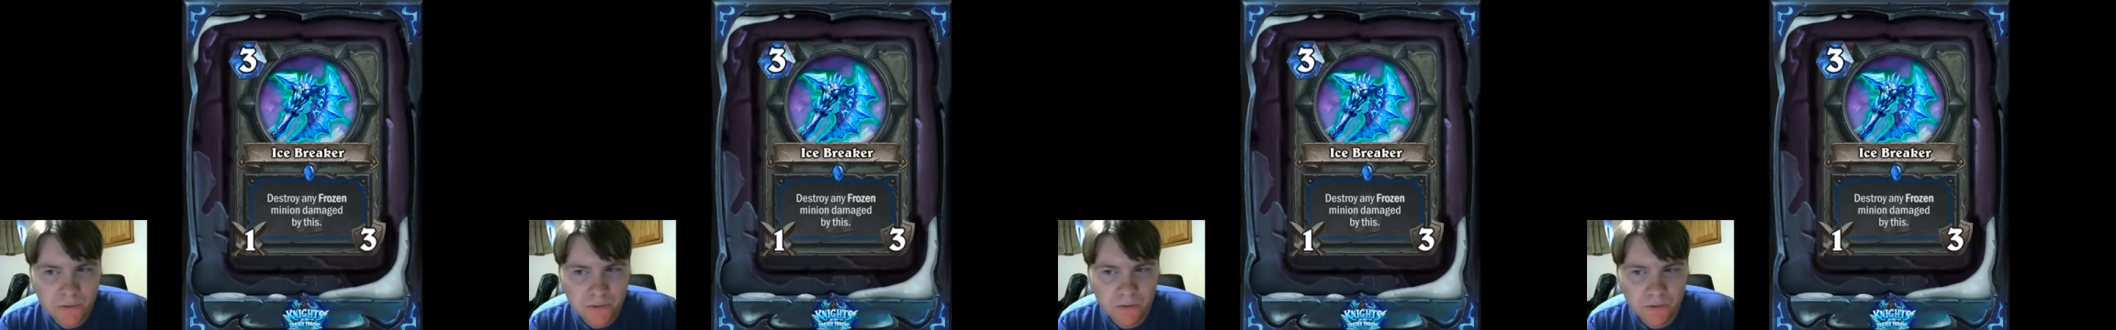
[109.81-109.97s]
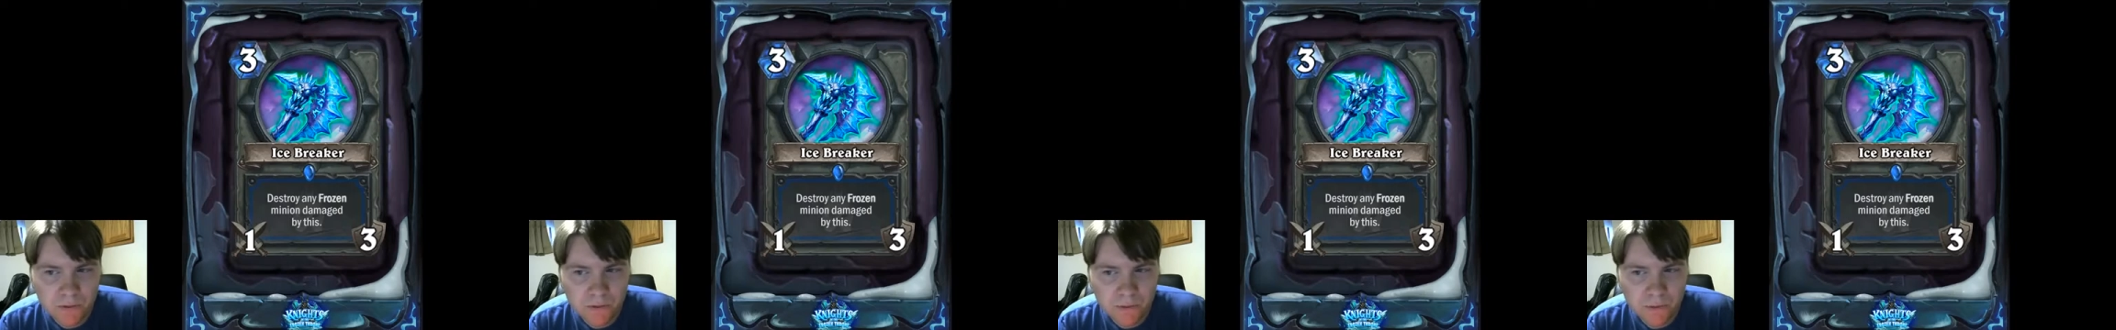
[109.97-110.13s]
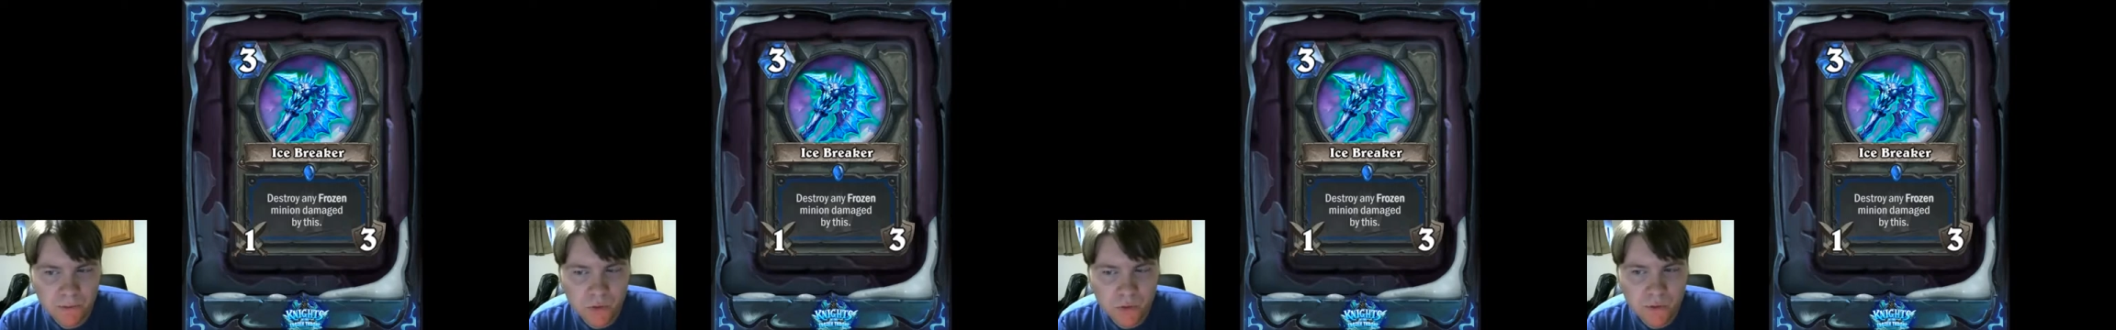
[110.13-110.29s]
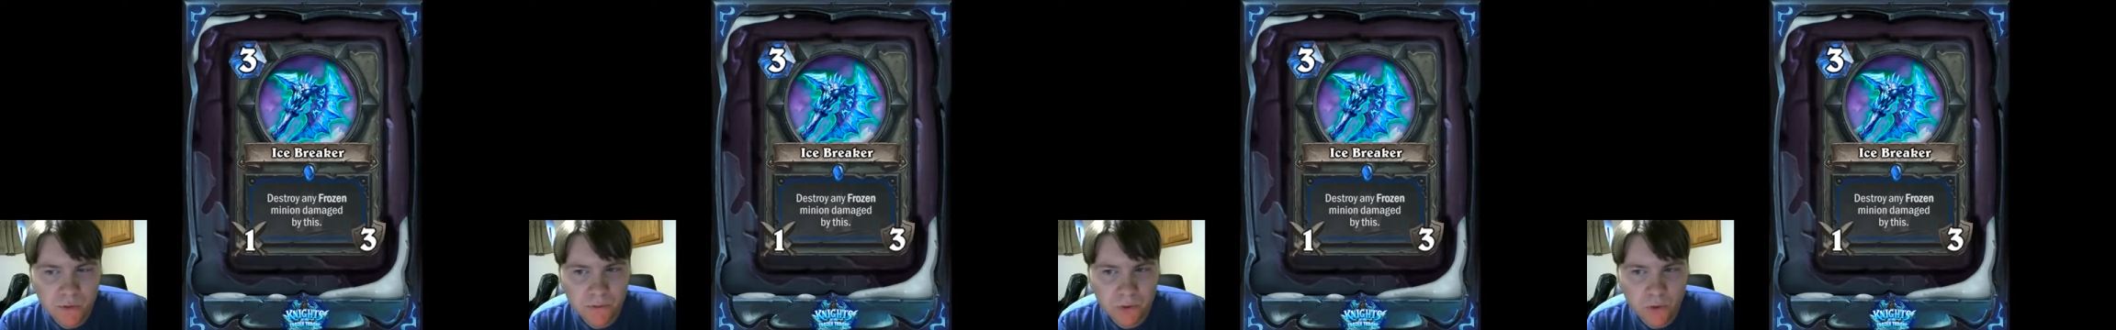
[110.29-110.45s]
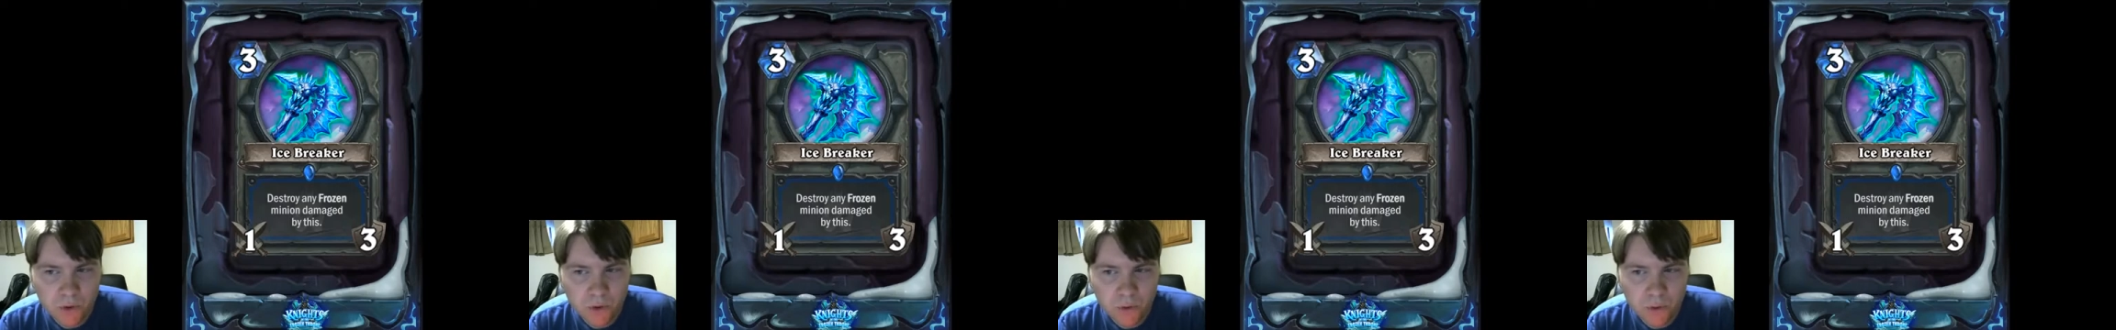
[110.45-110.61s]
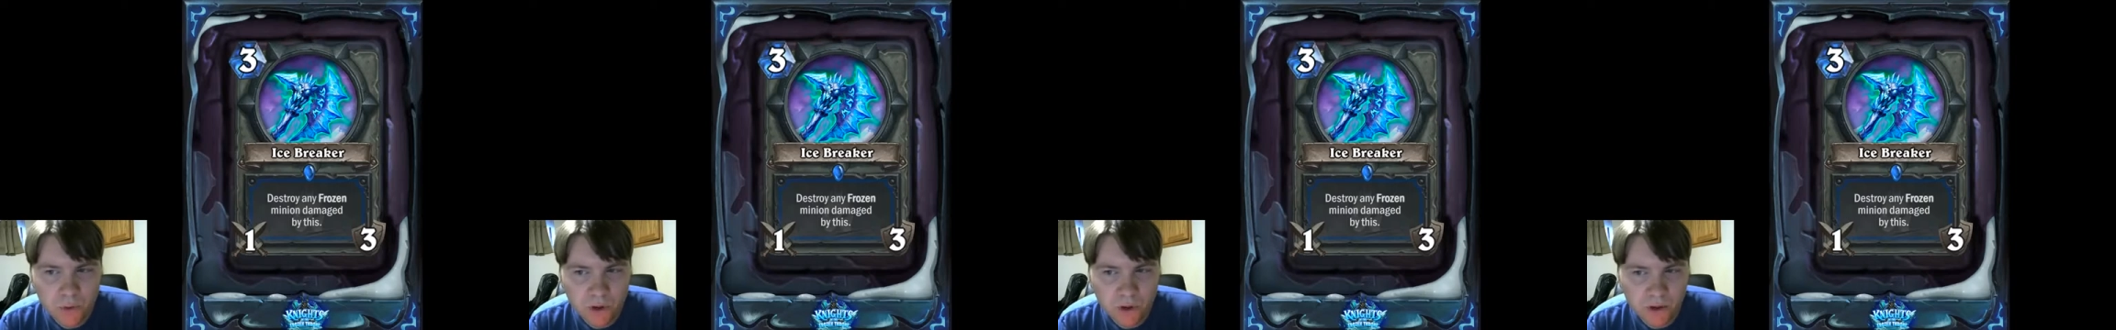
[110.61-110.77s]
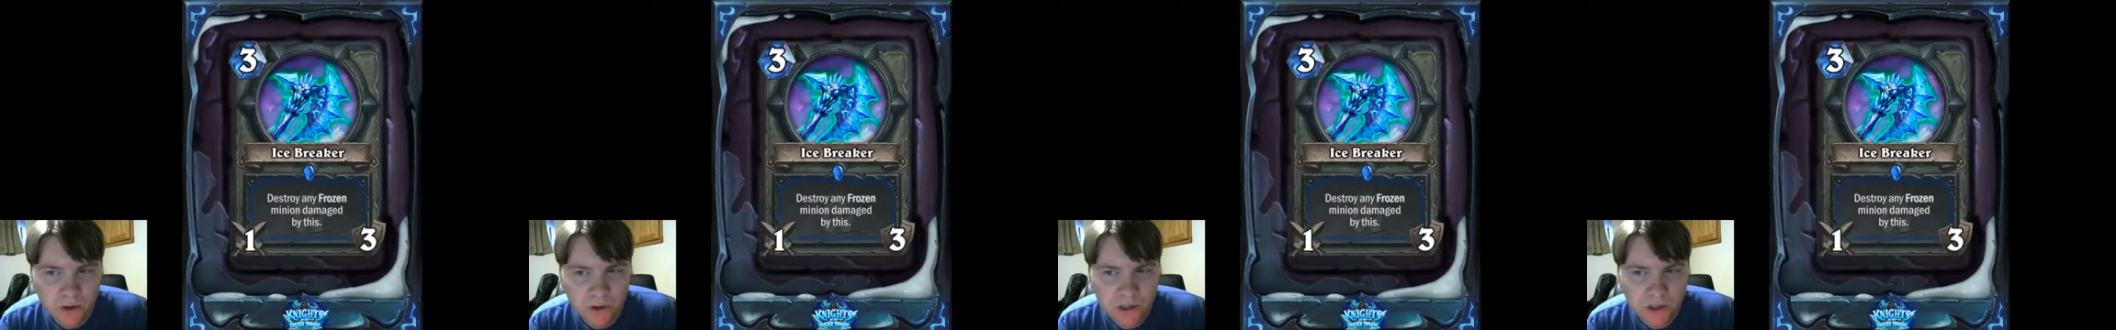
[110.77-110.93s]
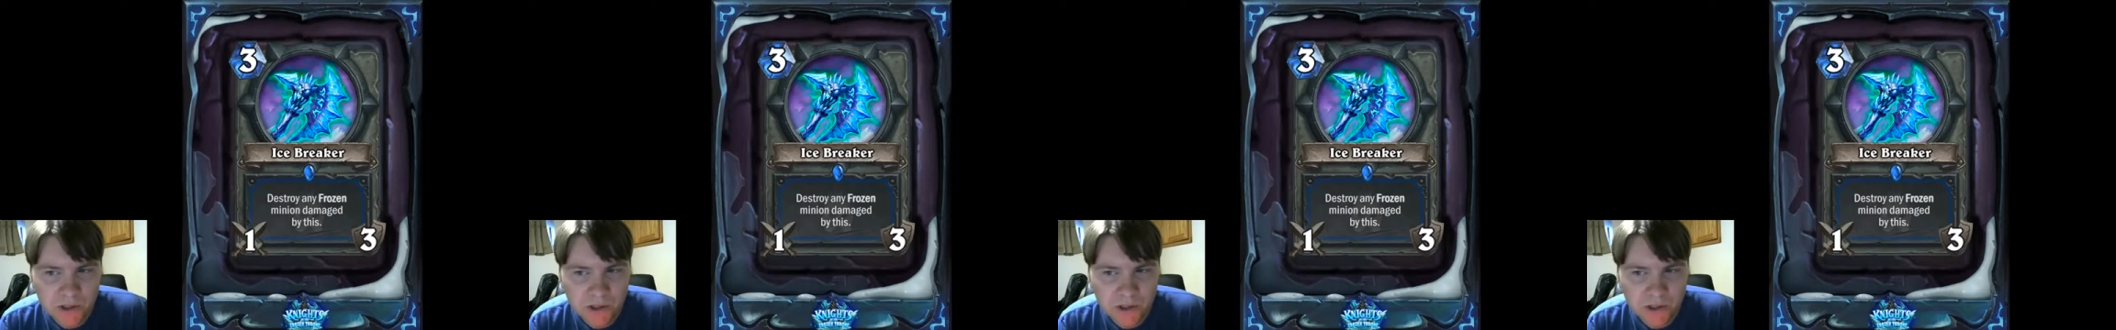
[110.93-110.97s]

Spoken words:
removal with their